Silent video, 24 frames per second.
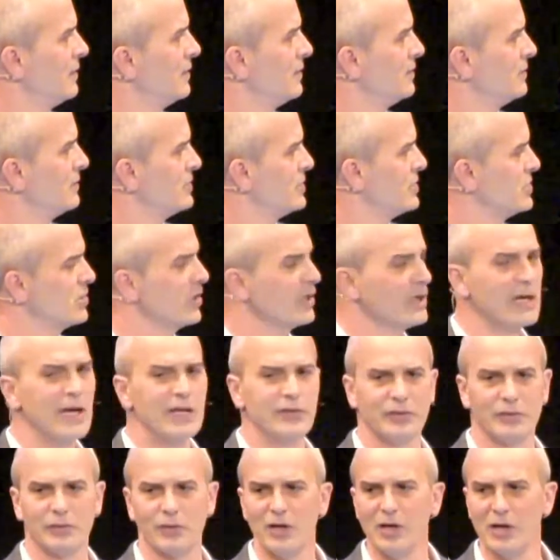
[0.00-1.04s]
She's looking at
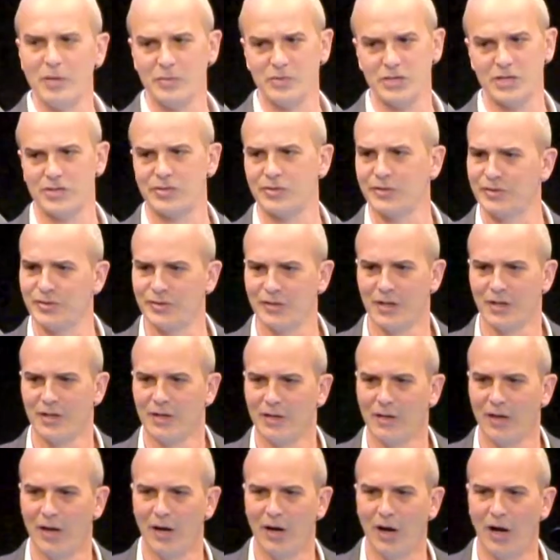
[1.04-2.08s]
the room. She's
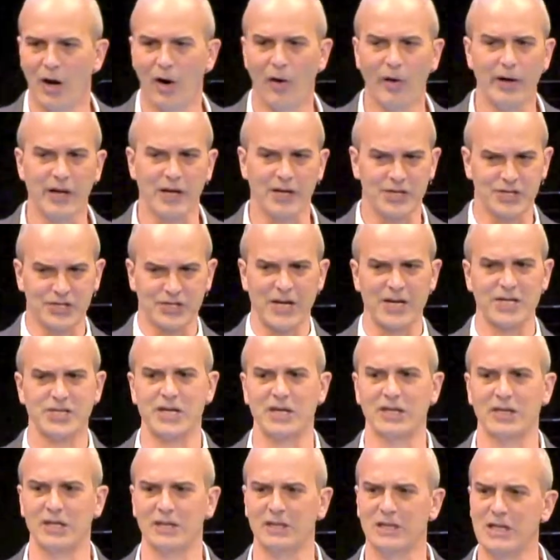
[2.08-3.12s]
already
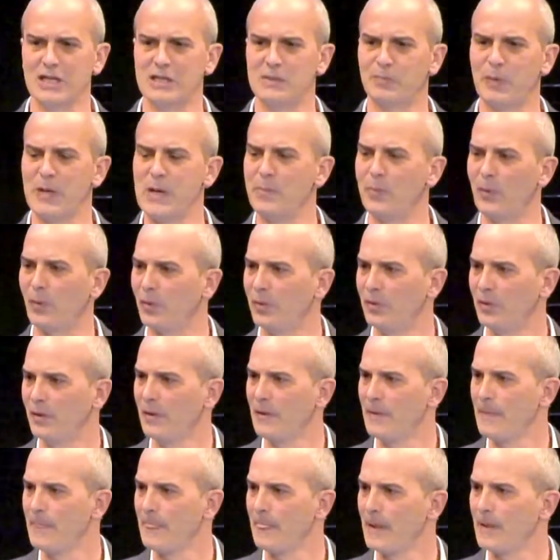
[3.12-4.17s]
assessing that these people
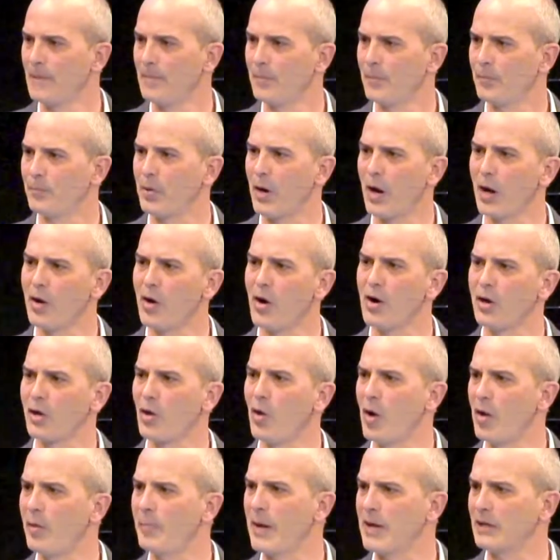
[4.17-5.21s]
probably aren't
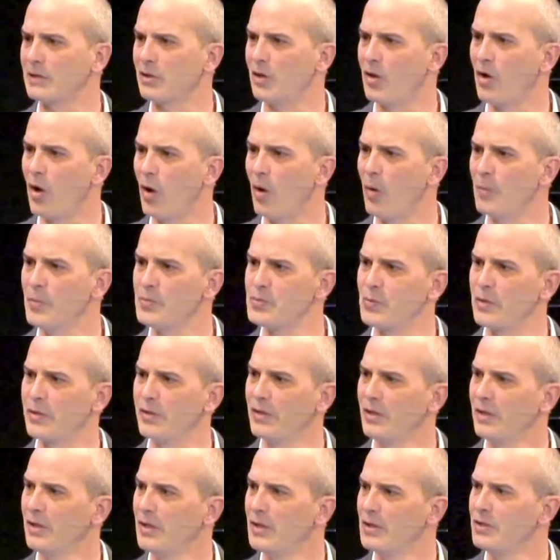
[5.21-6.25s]
going back to homes with
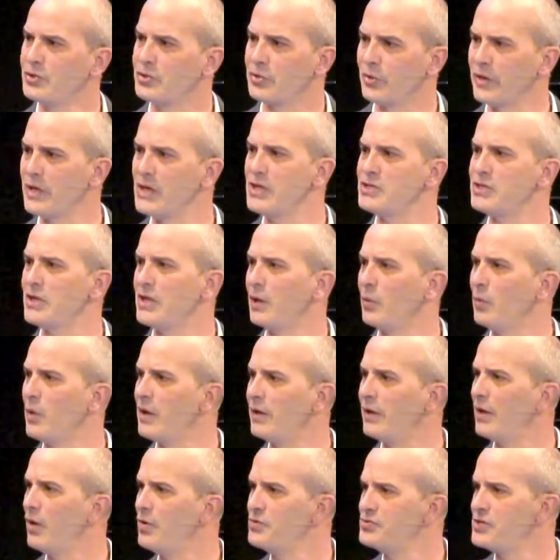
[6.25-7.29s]
trees in the
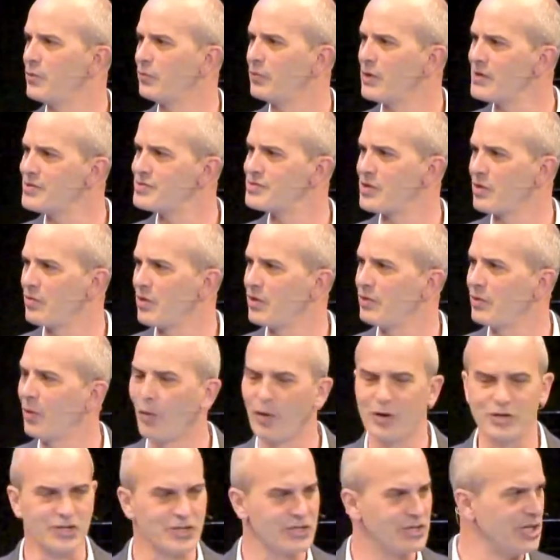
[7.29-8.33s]
windows and wreaths on the
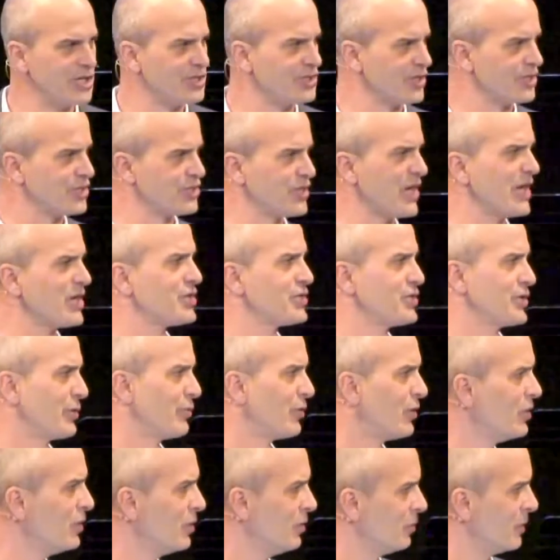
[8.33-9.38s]
doors. And she assessed the
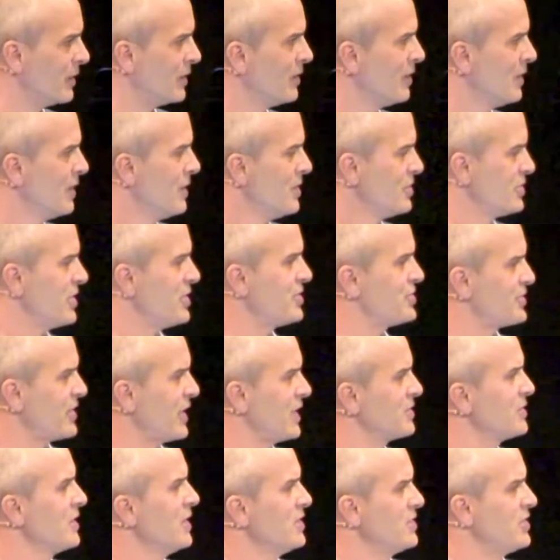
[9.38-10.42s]
room and she
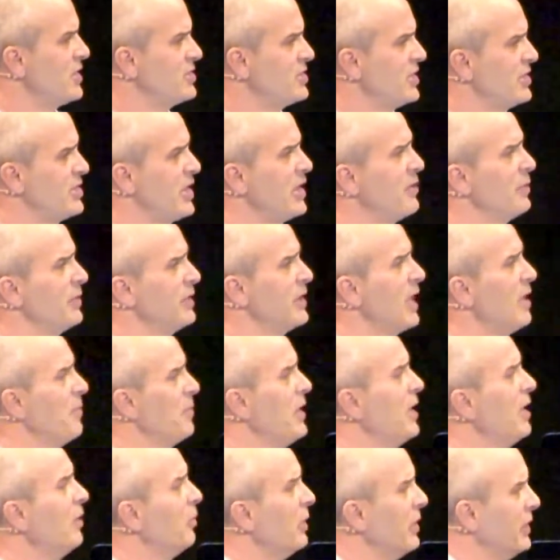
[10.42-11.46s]
says, she says, he would come
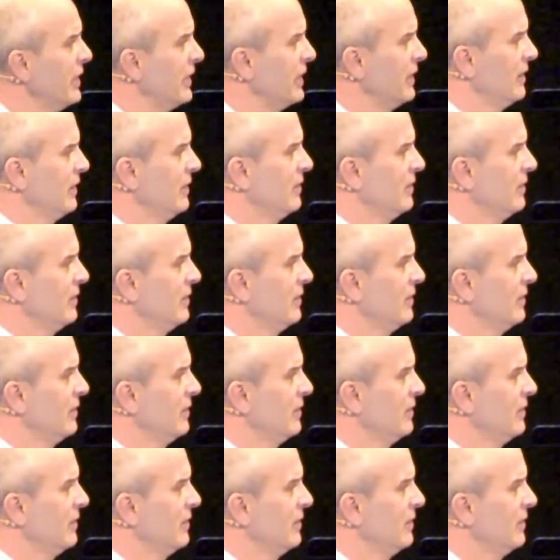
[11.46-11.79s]
here, wouldn't he?